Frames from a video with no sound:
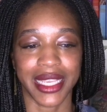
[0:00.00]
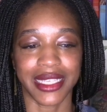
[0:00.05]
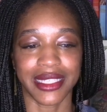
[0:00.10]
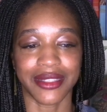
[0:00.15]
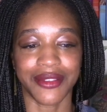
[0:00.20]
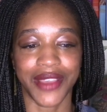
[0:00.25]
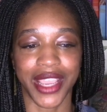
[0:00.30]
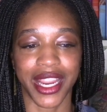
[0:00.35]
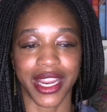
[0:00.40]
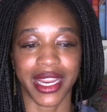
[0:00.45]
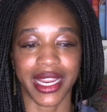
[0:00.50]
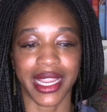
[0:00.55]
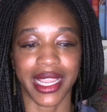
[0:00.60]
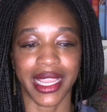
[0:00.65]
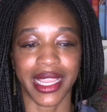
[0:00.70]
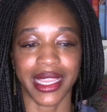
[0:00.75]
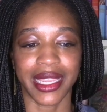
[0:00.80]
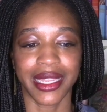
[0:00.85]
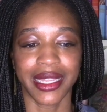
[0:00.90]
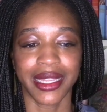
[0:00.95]

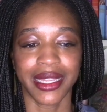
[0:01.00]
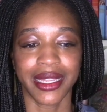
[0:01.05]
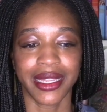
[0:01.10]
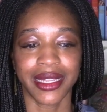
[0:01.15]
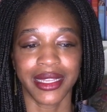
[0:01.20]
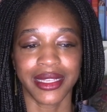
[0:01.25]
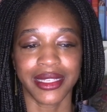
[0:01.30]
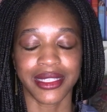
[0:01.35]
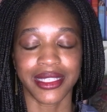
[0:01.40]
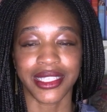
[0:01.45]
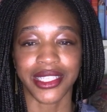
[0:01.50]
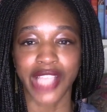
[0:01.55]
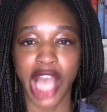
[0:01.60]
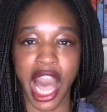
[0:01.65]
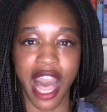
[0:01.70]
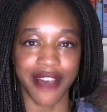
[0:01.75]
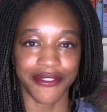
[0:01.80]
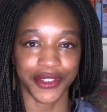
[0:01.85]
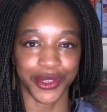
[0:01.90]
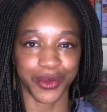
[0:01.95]
very
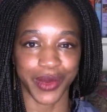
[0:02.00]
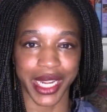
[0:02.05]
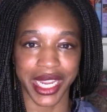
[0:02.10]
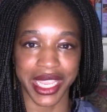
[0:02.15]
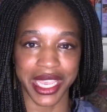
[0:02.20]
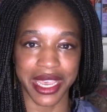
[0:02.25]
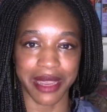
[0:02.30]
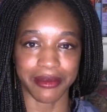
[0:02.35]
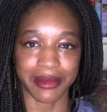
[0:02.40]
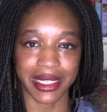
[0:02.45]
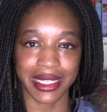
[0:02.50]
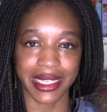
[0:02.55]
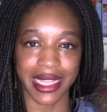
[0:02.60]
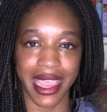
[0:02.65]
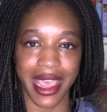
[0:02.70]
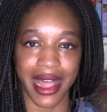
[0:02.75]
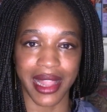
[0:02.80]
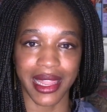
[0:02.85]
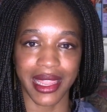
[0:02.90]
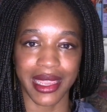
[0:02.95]
soft when it comes to
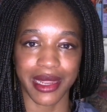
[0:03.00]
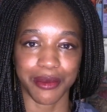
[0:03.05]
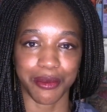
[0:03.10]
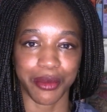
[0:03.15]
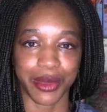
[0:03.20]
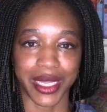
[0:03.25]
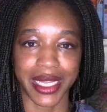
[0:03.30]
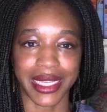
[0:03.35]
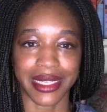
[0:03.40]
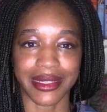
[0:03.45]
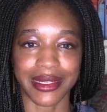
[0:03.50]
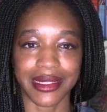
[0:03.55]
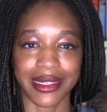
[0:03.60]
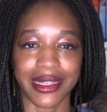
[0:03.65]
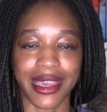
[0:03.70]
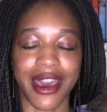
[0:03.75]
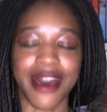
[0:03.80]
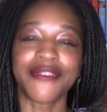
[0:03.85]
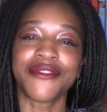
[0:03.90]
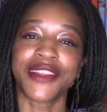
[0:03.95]
Helen, but he's
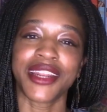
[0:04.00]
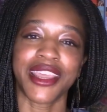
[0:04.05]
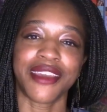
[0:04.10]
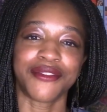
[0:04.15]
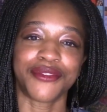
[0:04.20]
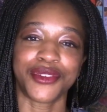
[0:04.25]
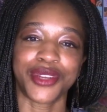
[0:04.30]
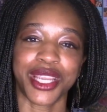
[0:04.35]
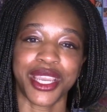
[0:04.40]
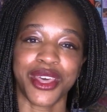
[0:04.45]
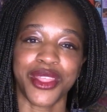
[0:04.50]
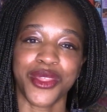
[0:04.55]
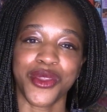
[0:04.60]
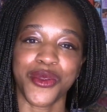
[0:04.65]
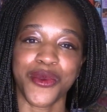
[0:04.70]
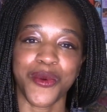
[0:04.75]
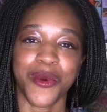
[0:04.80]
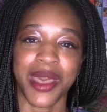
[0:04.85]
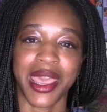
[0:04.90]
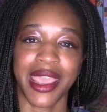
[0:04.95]
tough in every
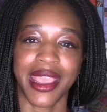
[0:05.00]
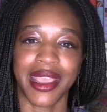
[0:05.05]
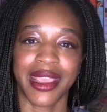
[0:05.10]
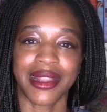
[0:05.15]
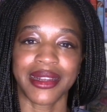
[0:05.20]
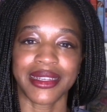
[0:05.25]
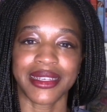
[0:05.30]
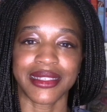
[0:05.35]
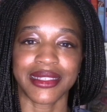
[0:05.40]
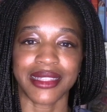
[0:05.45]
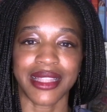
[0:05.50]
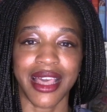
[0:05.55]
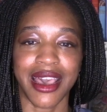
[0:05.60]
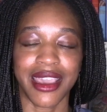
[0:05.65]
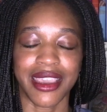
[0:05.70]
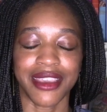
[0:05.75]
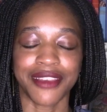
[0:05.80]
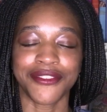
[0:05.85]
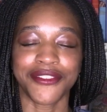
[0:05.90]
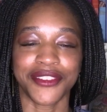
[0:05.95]
other way in his
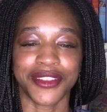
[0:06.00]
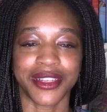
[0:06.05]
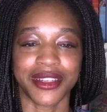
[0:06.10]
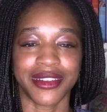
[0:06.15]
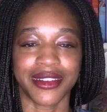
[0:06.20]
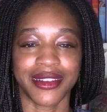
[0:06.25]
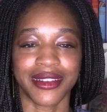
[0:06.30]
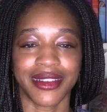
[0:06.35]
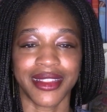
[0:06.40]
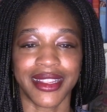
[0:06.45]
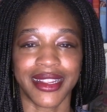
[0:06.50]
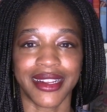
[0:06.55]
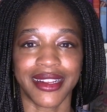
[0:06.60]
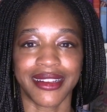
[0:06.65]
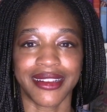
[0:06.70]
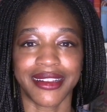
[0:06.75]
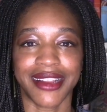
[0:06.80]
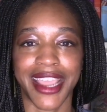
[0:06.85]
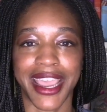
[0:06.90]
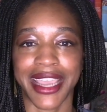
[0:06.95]
life,
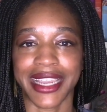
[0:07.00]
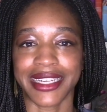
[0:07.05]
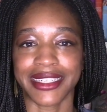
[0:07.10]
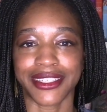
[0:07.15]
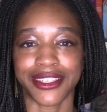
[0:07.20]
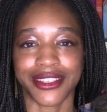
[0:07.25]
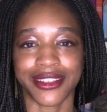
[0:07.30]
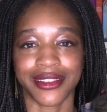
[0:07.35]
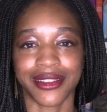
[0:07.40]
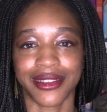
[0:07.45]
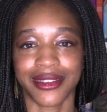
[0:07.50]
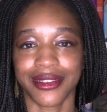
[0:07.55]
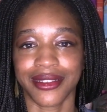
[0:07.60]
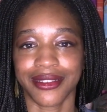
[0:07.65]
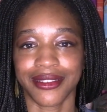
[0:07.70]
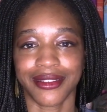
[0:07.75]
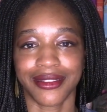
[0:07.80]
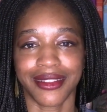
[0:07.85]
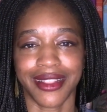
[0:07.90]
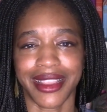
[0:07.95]
and I
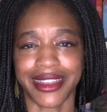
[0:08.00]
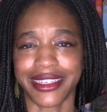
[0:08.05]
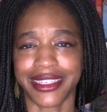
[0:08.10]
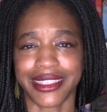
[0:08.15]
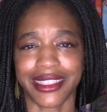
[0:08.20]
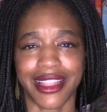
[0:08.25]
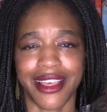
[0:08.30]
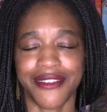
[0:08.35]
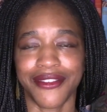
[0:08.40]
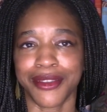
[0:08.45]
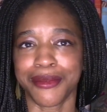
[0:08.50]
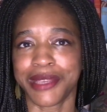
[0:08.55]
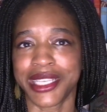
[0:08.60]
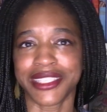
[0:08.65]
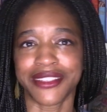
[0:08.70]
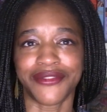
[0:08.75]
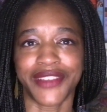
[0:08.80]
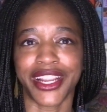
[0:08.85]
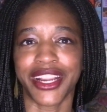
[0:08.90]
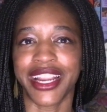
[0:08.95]
just love him.
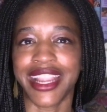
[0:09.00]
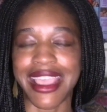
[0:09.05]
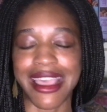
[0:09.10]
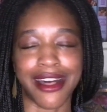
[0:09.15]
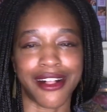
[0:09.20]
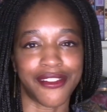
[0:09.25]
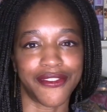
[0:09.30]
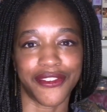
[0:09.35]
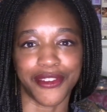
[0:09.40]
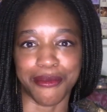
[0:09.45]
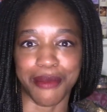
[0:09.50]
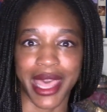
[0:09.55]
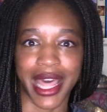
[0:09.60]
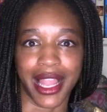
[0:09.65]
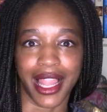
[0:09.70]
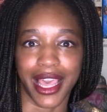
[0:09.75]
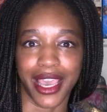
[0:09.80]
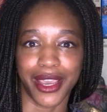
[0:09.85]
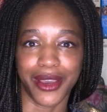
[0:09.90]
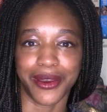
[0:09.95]
He's very alpha
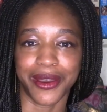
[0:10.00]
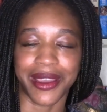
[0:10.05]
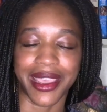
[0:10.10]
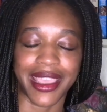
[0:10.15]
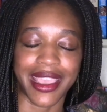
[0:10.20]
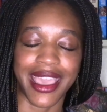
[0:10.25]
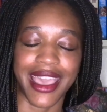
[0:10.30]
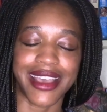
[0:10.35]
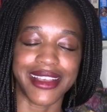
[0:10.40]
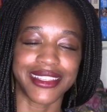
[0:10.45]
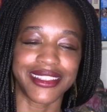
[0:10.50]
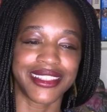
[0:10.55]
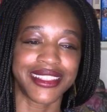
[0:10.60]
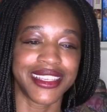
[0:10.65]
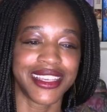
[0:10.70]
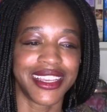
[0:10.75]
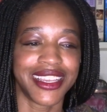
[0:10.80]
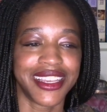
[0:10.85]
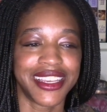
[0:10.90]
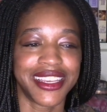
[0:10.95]
mellow, I guess,